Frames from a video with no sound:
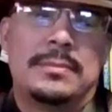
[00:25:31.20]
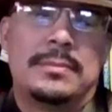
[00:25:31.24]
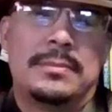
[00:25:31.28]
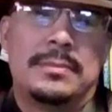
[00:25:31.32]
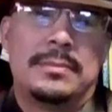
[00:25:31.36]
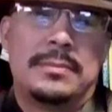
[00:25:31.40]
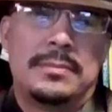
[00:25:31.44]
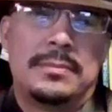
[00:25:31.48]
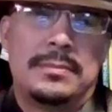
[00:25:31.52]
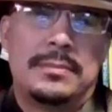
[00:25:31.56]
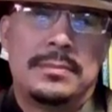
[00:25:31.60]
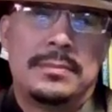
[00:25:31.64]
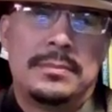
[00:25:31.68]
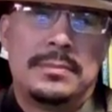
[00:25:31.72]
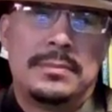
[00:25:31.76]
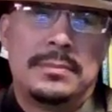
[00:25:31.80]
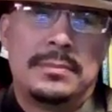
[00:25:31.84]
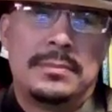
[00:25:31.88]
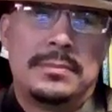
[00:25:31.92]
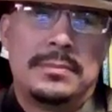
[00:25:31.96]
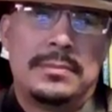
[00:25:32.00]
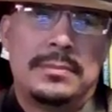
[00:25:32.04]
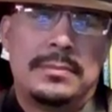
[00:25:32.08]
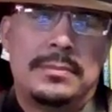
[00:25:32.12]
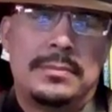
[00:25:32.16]

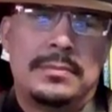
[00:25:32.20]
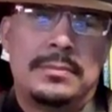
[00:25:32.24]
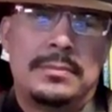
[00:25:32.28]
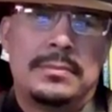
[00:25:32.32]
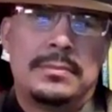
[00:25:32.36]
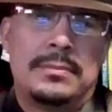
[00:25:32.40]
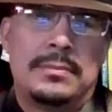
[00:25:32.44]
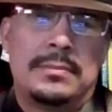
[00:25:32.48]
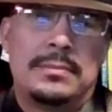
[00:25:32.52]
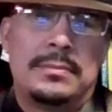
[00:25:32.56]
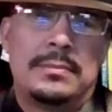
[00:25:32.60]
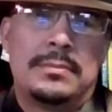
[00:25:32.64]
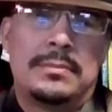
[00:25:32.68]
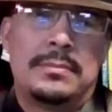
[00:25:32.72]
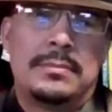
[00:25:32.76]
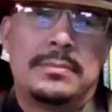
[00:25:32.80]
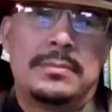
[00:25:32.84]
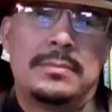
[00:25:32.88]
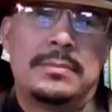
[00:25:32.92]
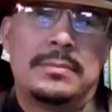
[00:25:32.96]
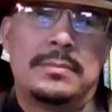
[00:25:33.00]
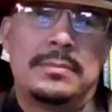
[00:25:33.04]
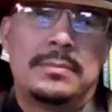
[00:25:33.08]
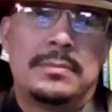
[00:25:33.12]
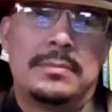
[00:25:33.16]

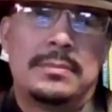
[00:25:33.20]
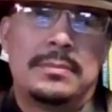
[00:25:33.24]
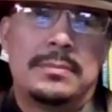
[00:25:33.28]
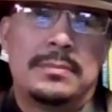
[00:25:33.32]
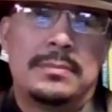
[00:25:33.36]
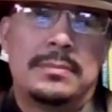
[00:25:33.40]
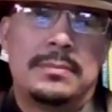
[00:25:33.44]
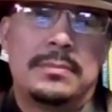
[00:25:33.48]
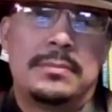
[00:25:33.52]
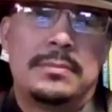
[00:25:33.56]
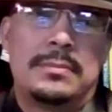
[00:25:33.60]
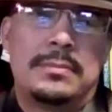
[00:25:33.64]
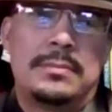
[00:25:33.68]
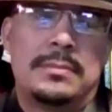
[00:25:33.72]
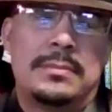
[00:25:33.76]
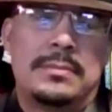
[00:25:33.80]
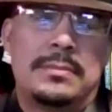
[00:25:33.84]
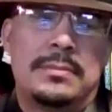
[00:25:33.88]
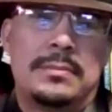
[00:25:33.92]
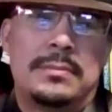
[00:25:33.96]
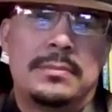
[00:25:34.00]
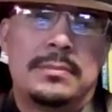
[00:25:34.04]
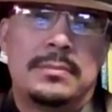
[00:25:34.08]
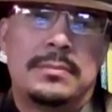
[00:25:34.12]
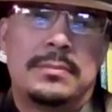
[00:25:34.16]

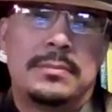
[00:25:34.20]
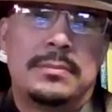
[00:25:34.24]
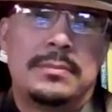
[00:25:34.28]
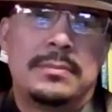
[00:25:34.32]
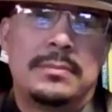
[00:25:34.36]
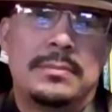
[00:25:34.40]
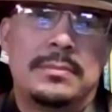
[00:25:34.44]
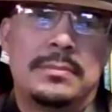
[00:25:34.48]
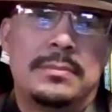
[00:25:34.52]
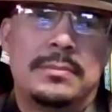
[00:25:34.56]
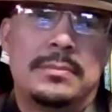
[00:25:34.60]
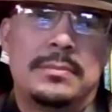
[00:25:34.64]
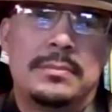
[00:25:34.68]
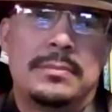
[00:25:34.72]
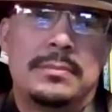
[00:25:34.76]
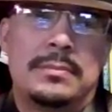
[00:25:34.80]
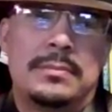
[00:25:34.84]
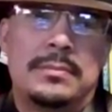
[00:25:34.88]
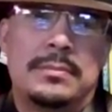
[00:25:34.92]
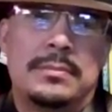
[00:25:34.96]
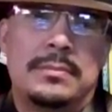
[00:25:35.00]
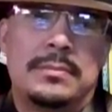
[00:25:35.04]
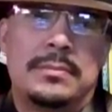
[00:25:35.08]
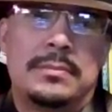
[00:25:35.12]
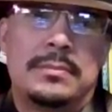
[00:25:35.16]

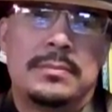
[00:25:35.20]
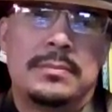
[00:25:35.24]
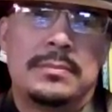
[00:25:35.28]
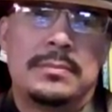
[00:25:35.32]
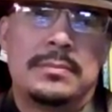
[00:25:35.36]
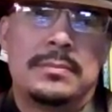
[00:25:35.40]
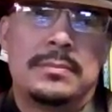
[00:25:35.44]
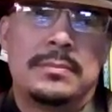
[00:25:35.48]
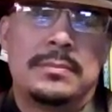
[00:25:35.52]
No words are spoken by the person on screen.